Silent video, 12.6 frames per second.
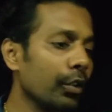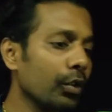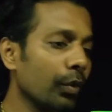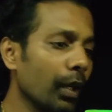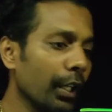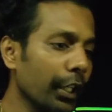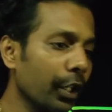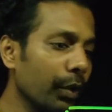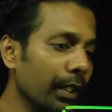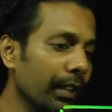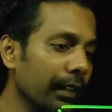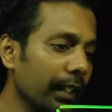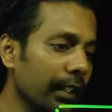So what I
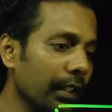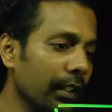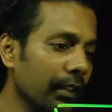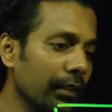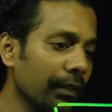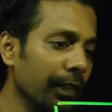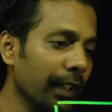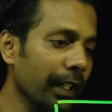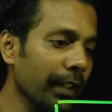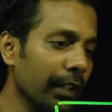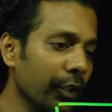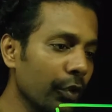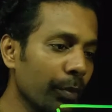do is I'll find
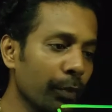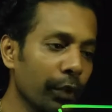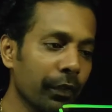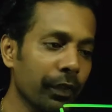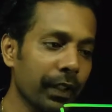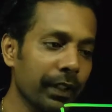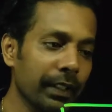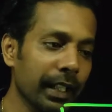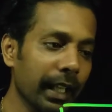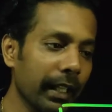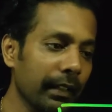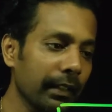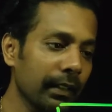out a 2.5 in the
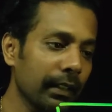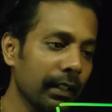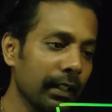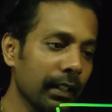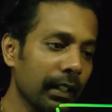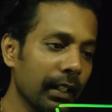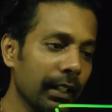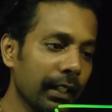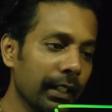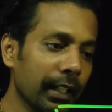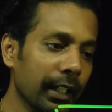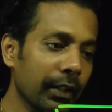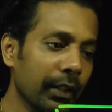x, and I
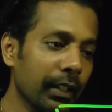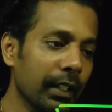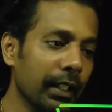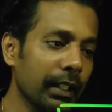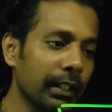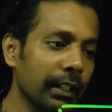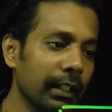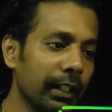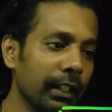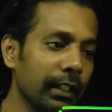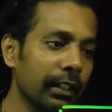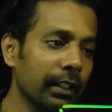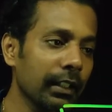try to connect it
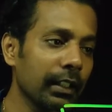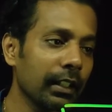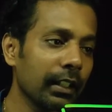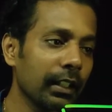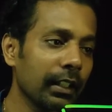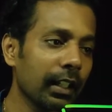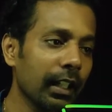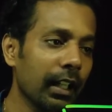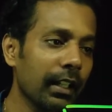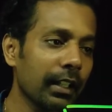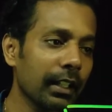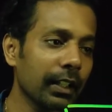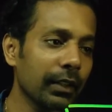here
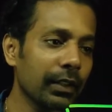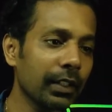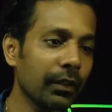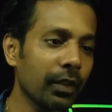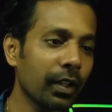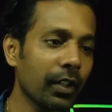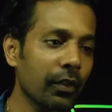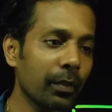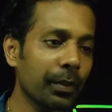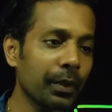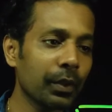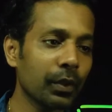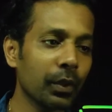and try to see what would
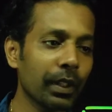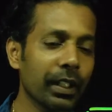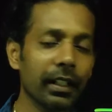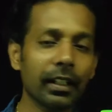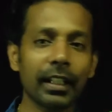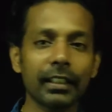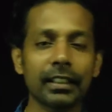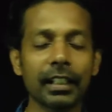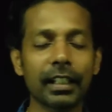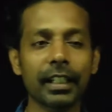be the score here, like that.